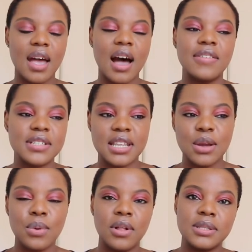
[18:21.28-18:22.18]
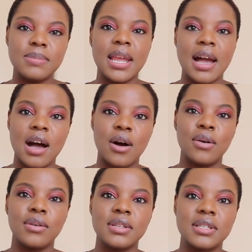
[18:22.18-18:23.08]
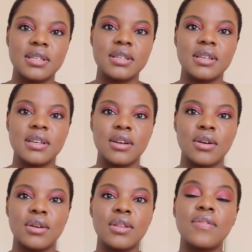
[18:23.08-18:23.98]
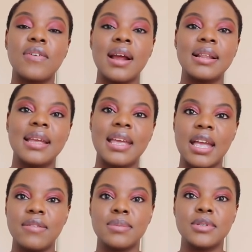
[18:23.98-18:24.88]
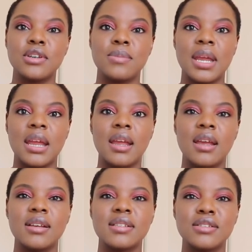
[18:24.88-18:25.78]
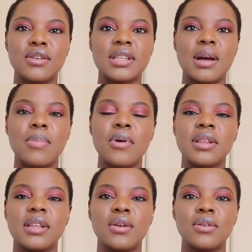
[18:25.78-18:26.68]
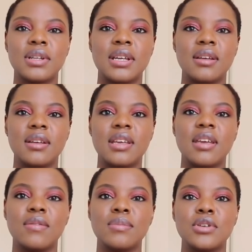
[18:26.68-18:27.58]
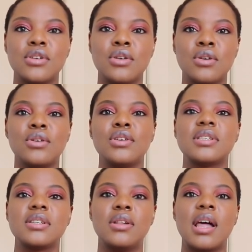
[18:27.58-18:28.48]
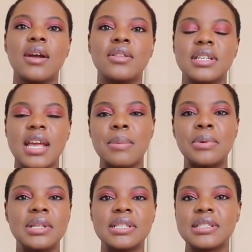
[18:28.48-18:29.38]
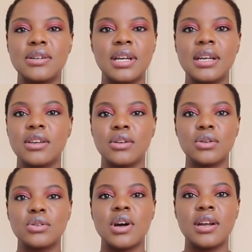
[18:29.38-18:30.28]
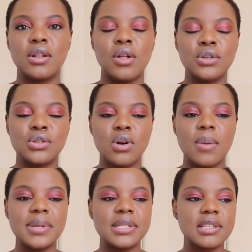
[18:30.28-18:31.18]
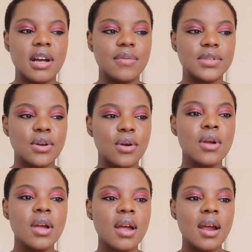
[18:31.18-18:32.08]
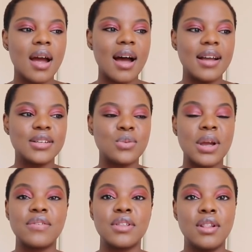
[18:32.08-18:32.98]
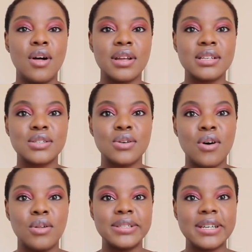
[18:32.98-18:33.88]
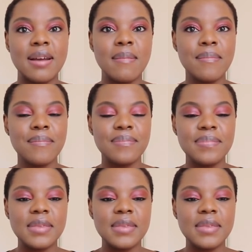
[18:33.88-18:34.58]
after they wheeled me out, you know, they finally gave him to me, because, you know, at that point they don't really give them to you. You're still lying on the table and they're still, like, you know, trying to close you up and stuff. So I had to wait for the longest to hold him,